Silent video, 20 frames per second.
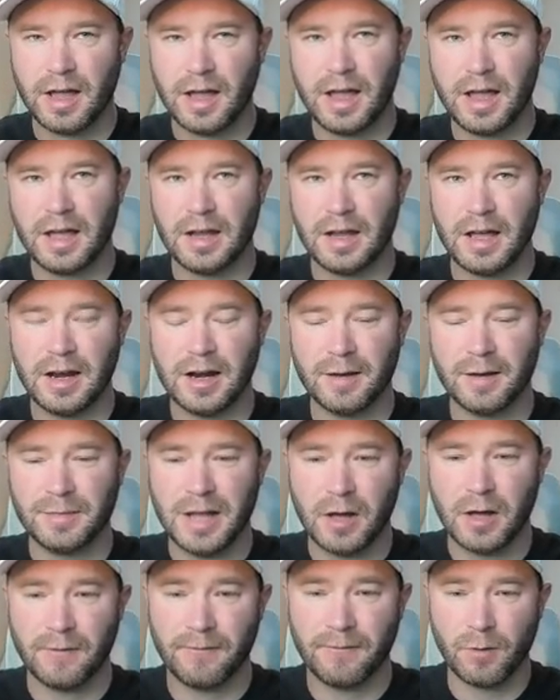and ended up
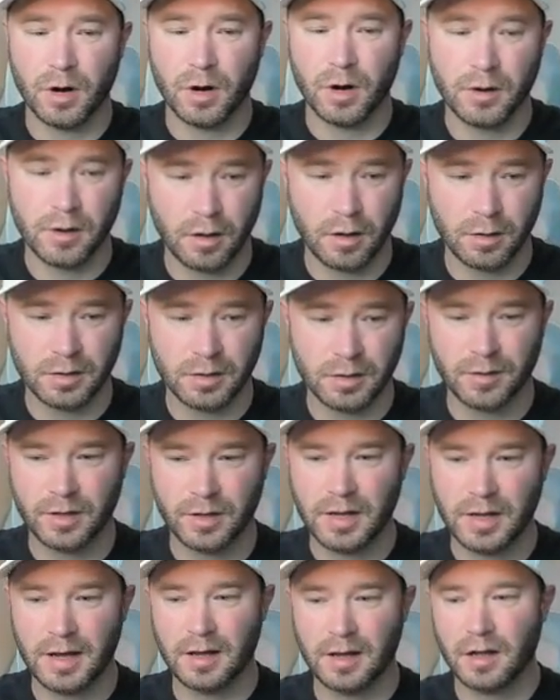down $400 for the
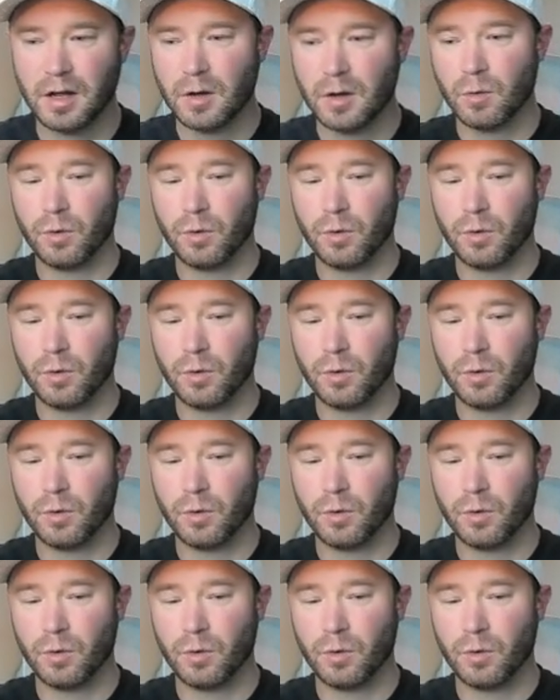day.